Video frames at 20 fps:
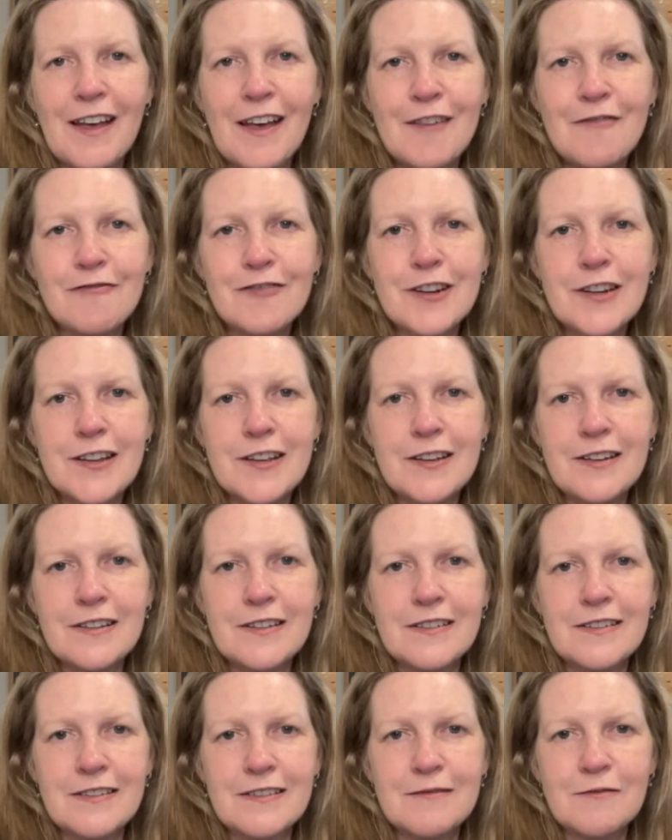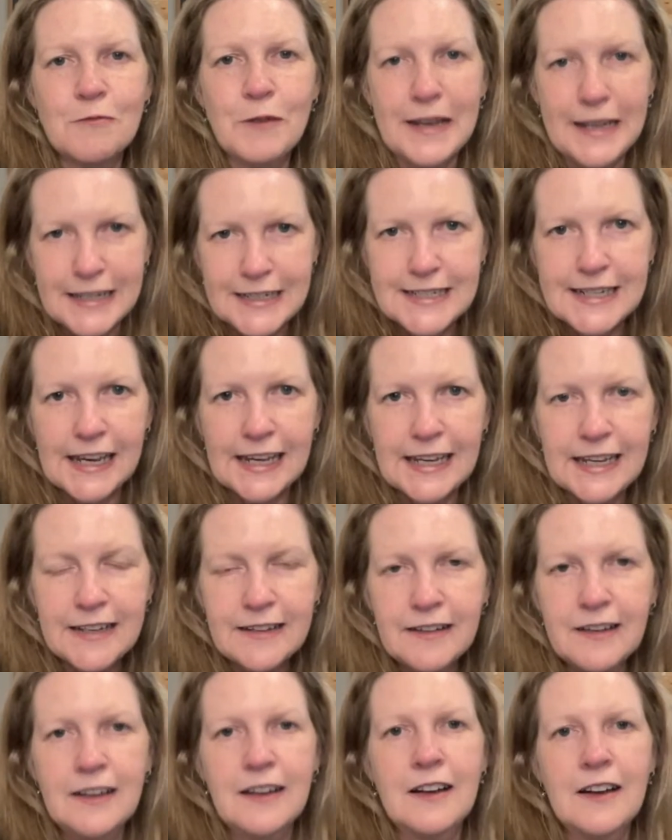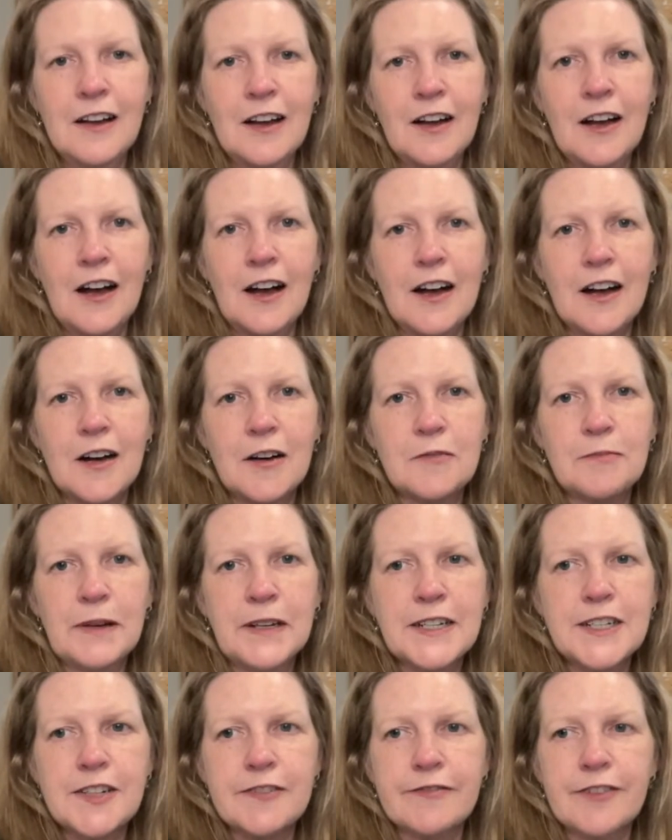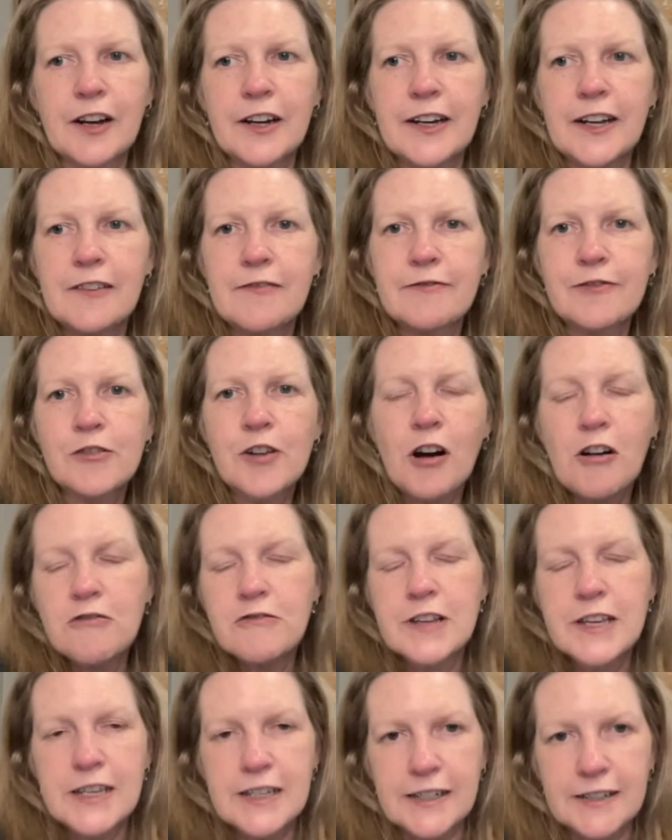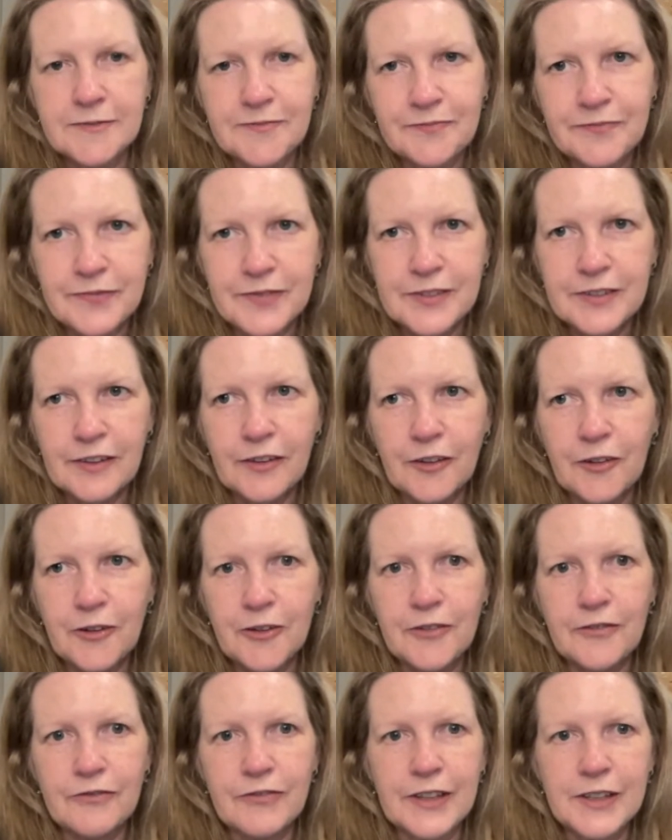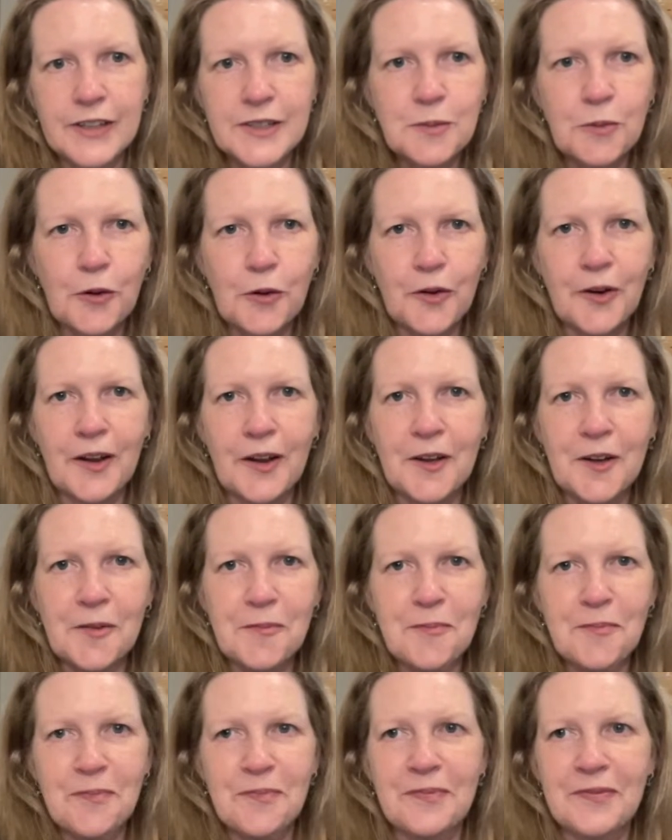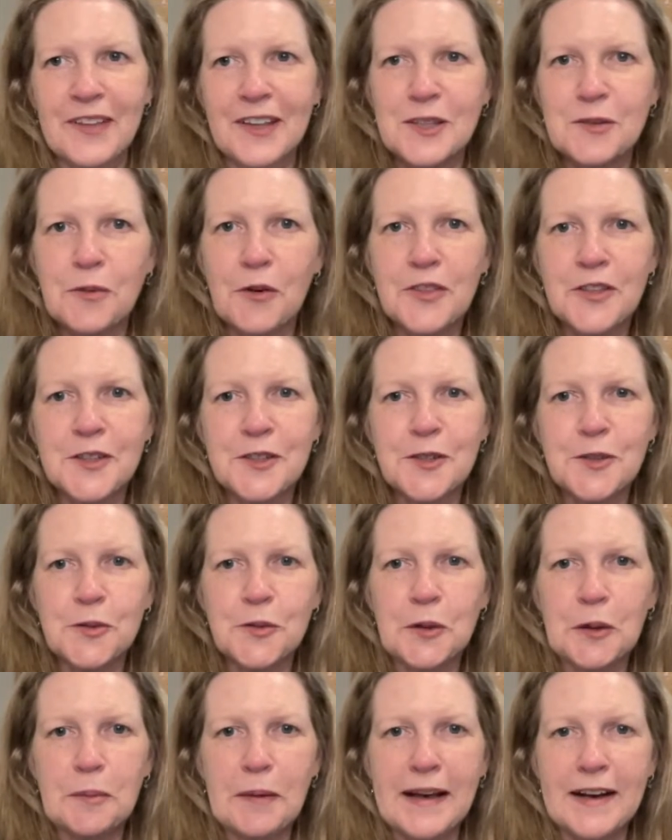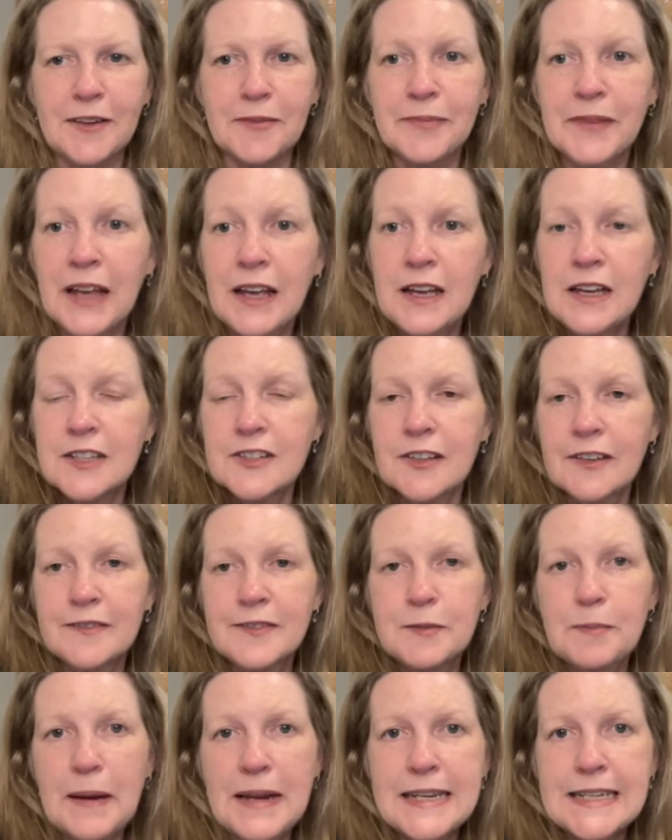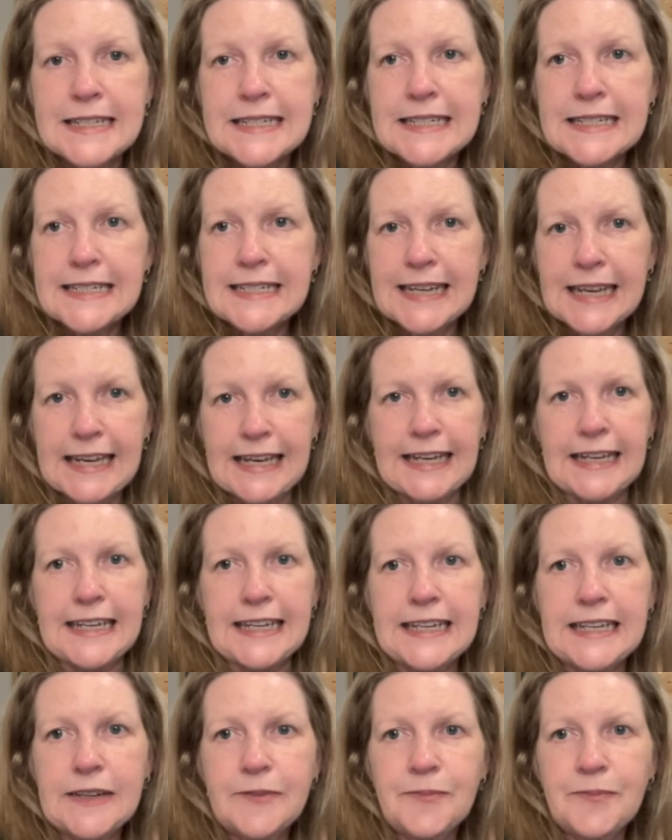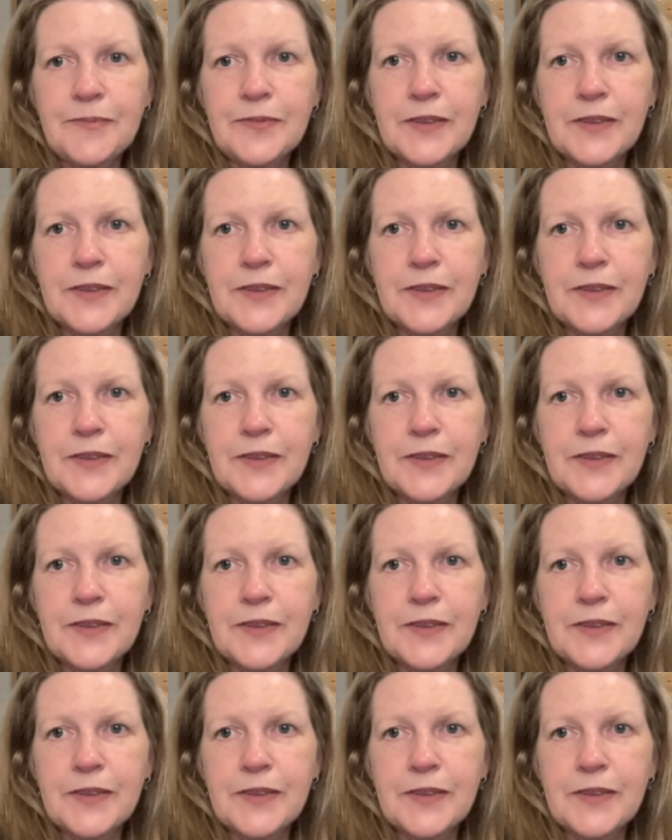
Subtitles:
every weekday, Monday to Friday, for a whole year. So that's what this is all about. So I've spent today